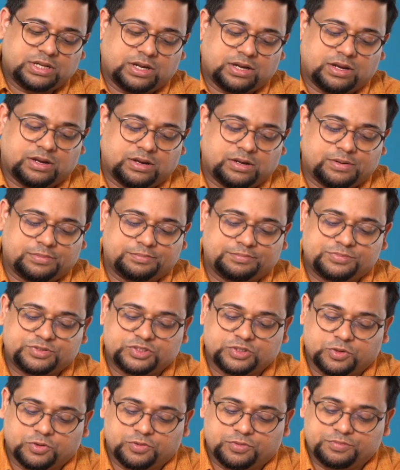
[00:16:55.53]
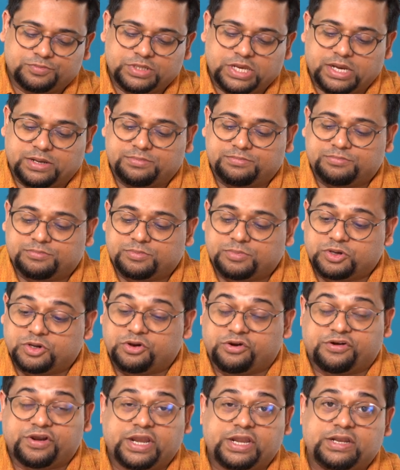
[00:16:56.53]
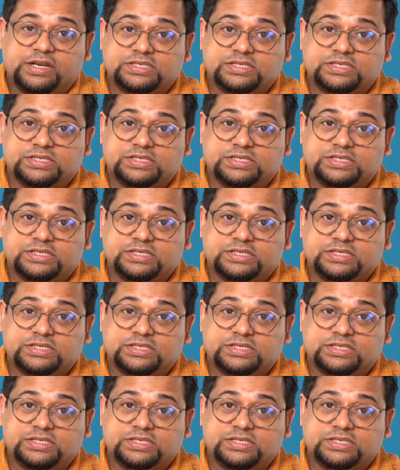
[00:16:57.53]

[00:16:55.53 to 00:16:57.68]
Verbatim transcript: Um, so yeah, great